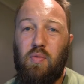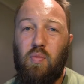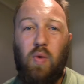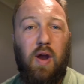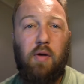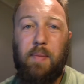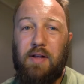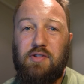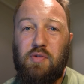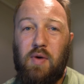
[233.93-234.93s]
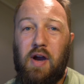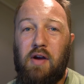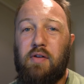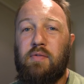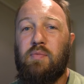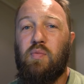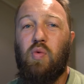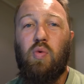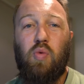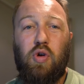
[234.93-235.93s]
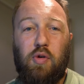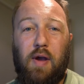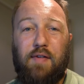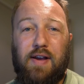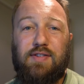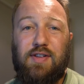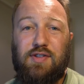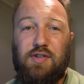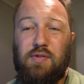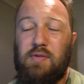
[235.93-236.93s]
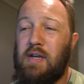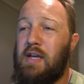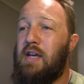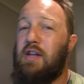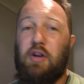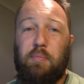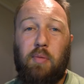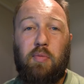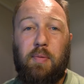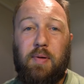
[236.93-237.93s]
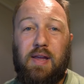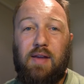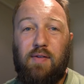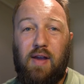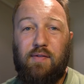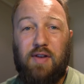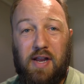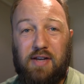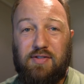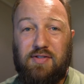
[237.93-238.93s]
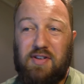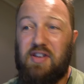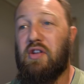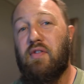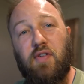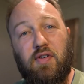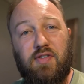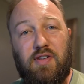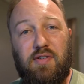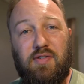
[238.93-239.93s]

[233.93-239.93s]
whereabouts you are and what you have access to. You could probably, if you have connections at a university